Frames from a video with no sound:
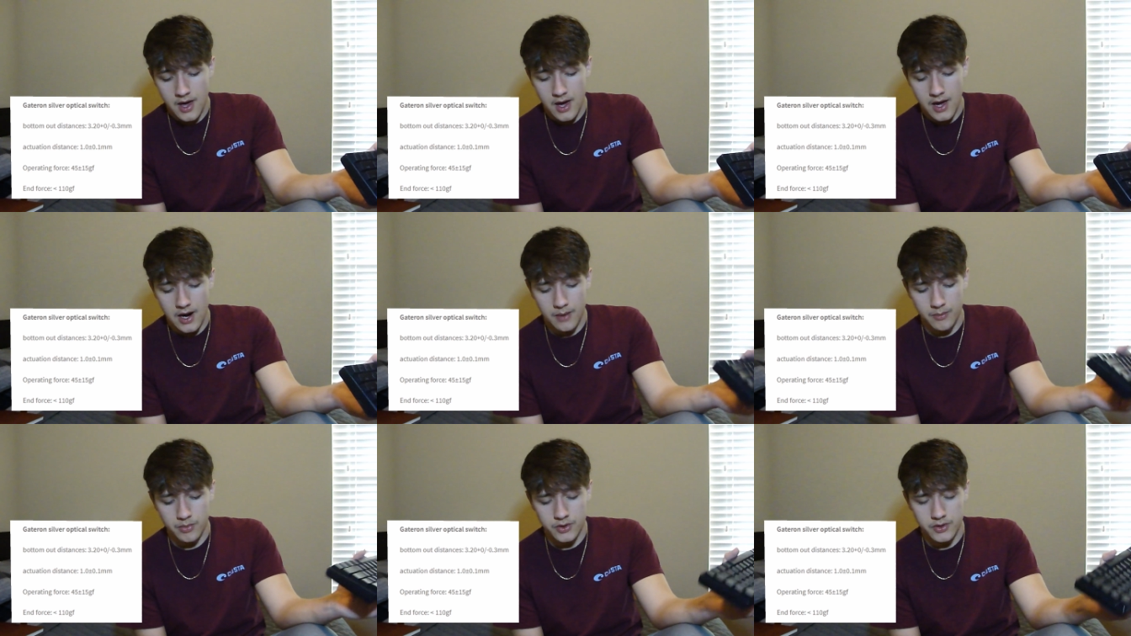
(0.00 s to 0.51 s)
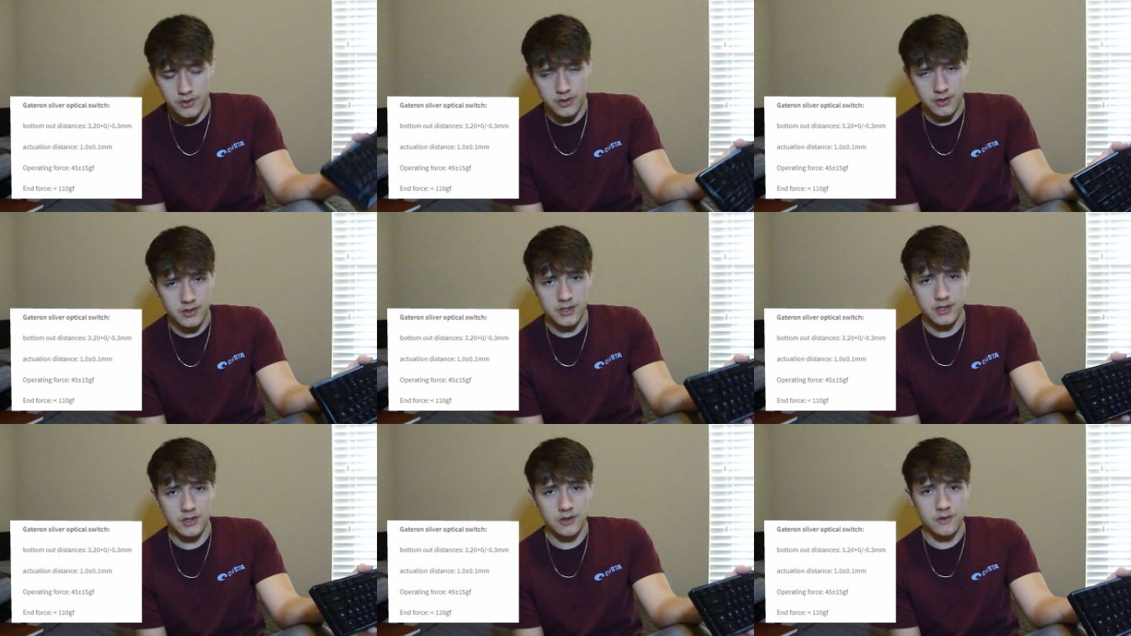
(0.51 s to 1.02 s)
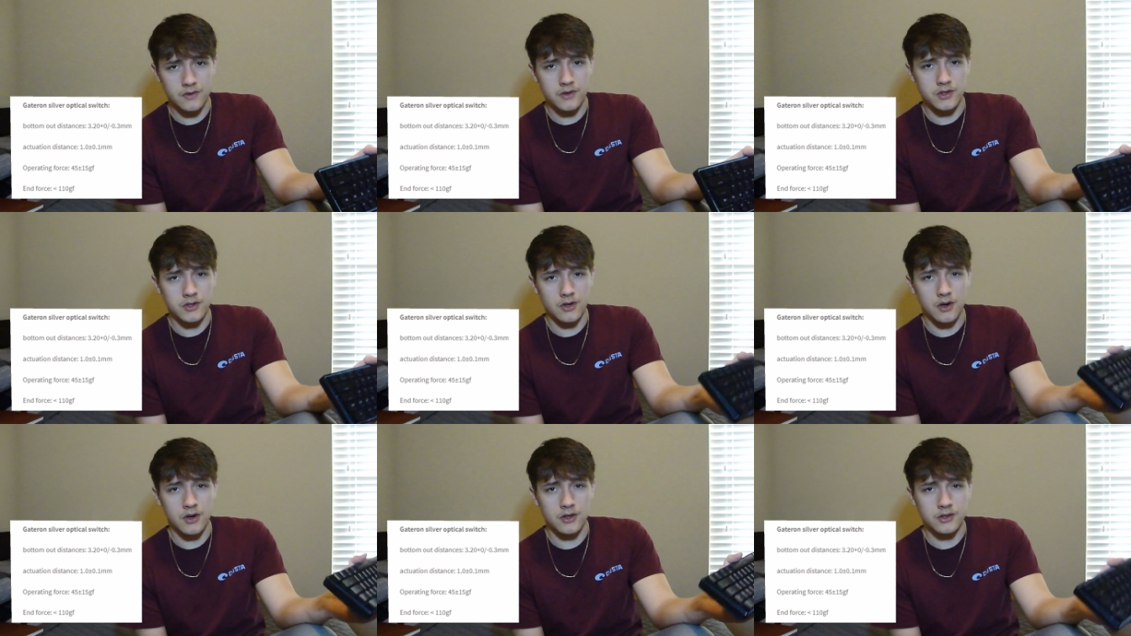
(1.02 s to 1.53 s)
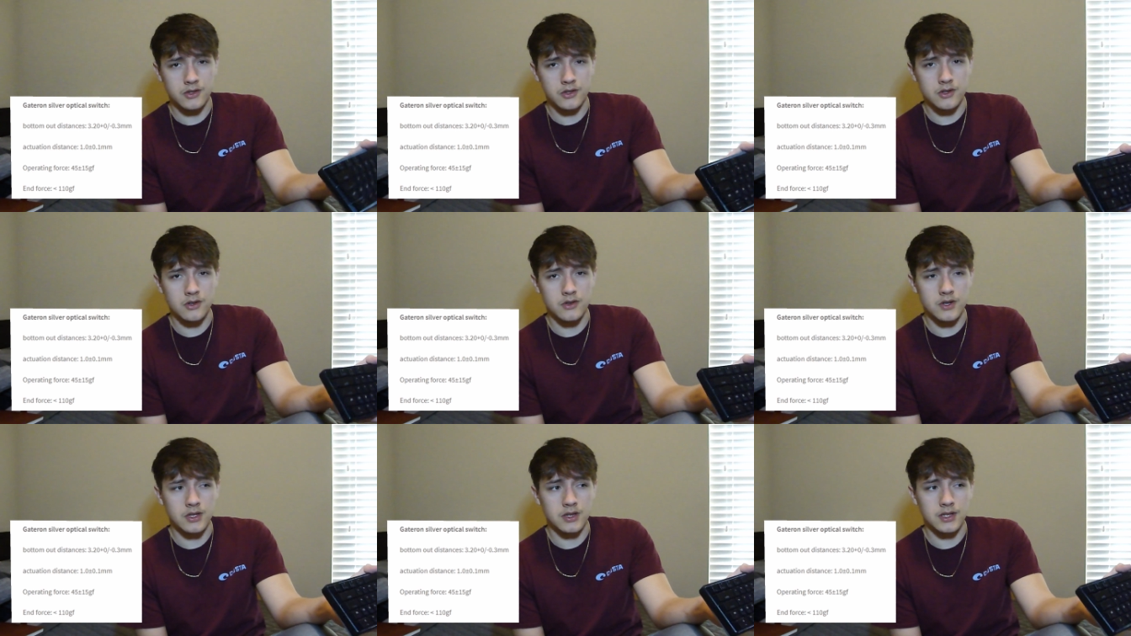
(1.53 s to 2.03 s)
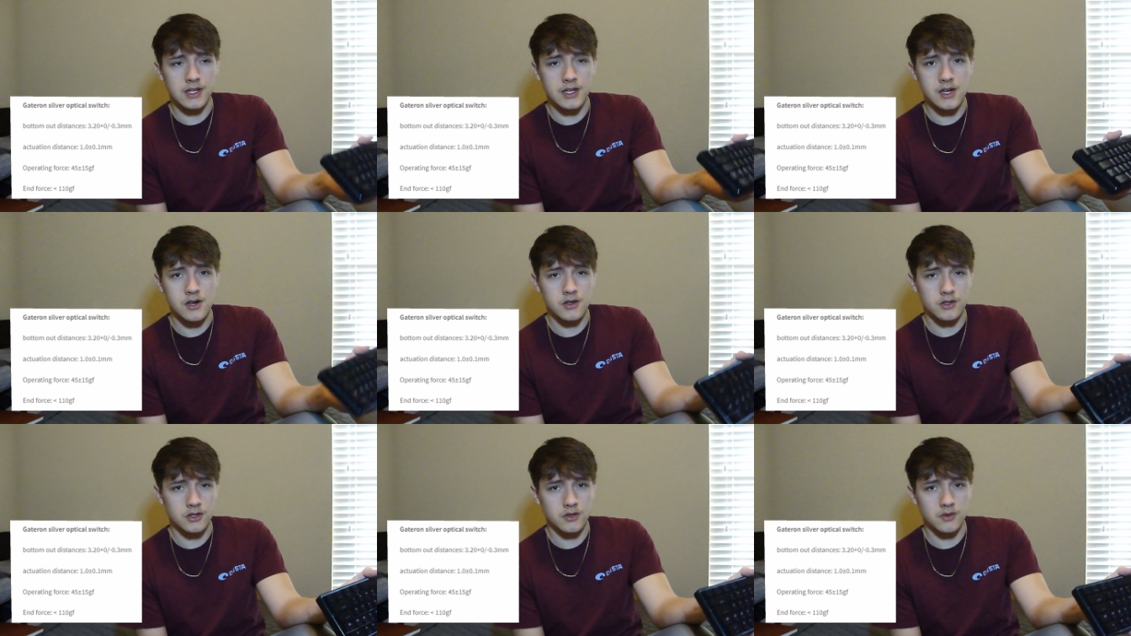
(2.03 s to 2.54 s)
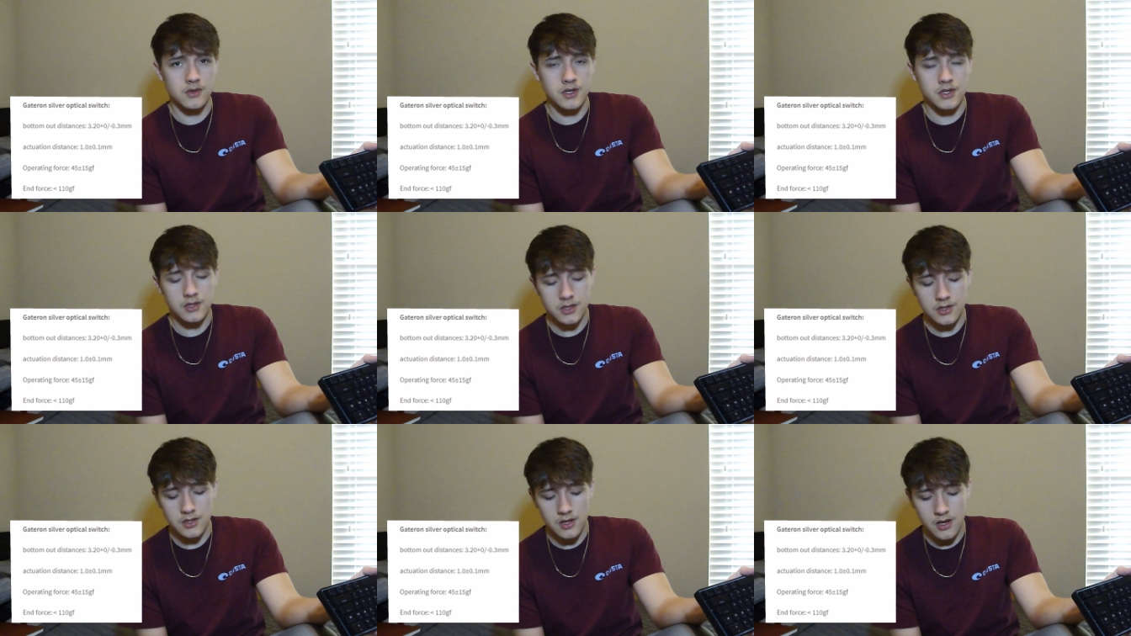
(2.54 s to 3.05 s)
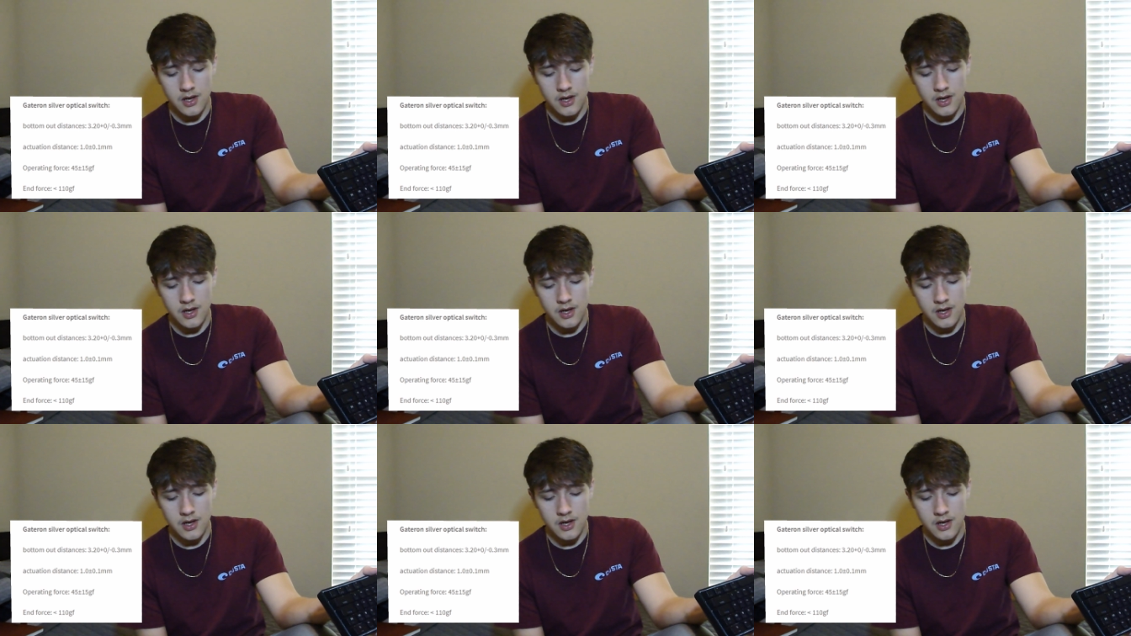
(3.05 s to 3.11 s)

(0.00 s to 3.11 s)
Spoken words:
And I'm pretty sure the silvers are also a linear switch